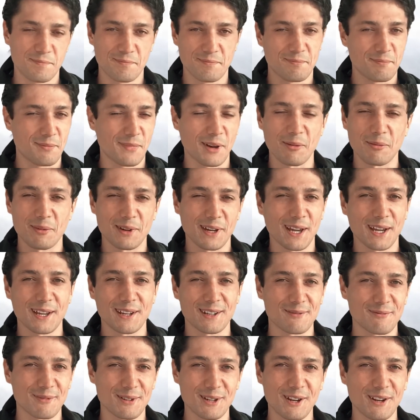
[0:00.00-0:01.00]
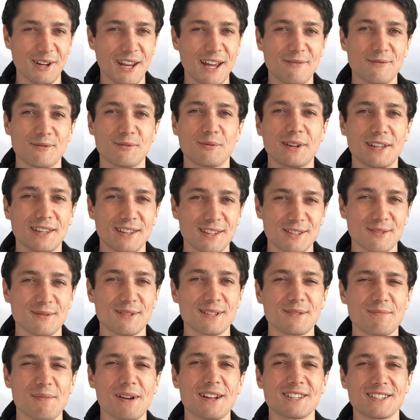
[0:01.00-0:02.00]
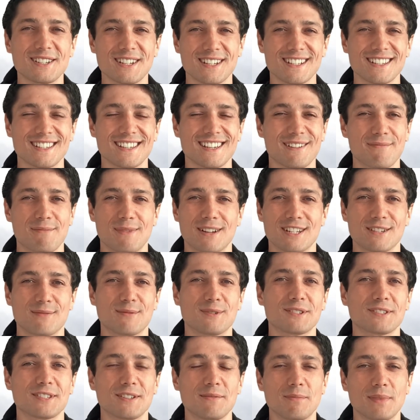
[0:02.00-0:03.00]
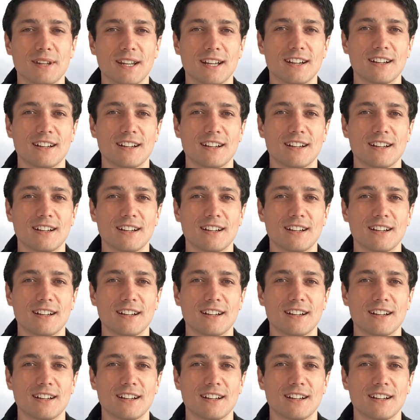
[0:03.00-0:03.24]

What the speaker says: But we don't have to. This one's much easier, much more simpler.